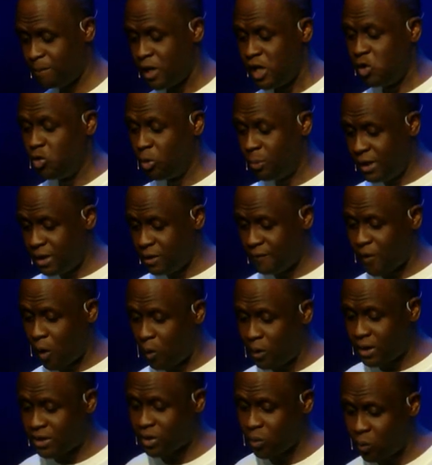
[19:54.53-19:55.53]
You will be
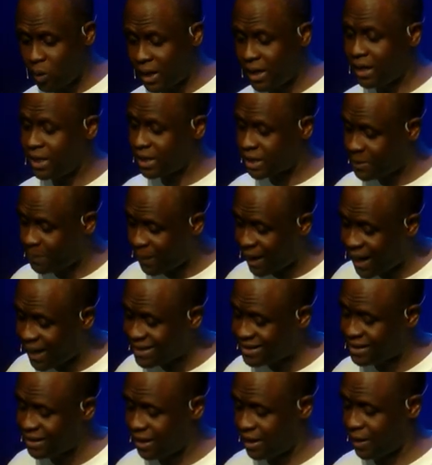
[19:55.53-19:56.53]
devoted to one and
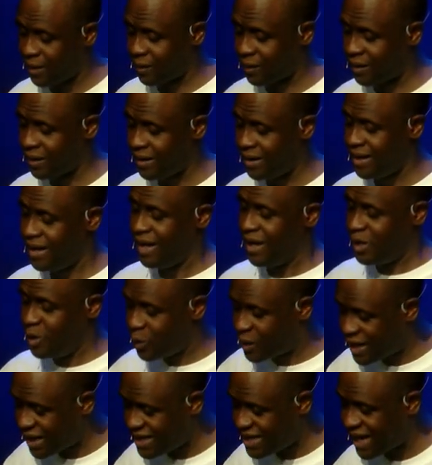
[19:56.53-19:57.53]
despise the other. You
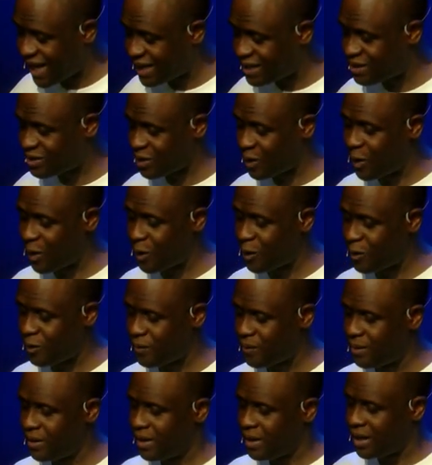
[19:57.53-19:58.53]
cannot serve
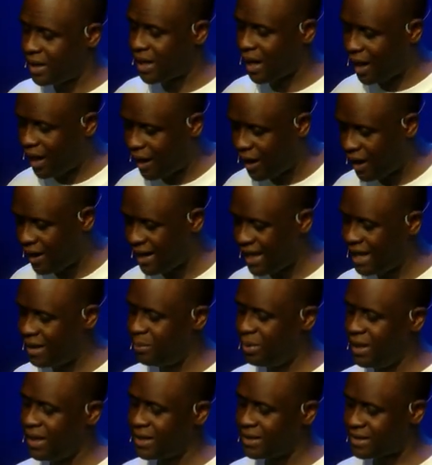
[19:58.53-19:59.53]
God and
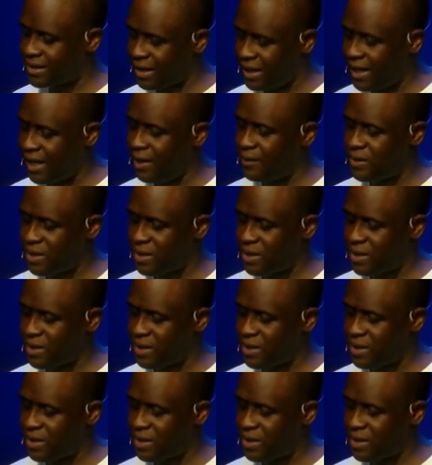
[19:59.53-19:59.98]
be enslaved